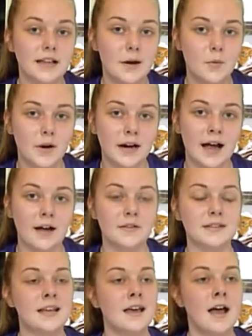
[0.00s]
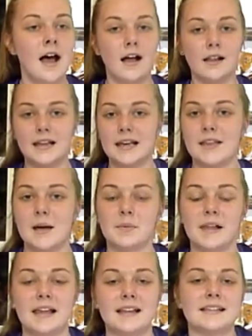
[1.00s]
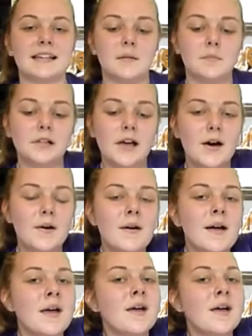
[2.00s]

leg workouts. I'll link that playlist down below.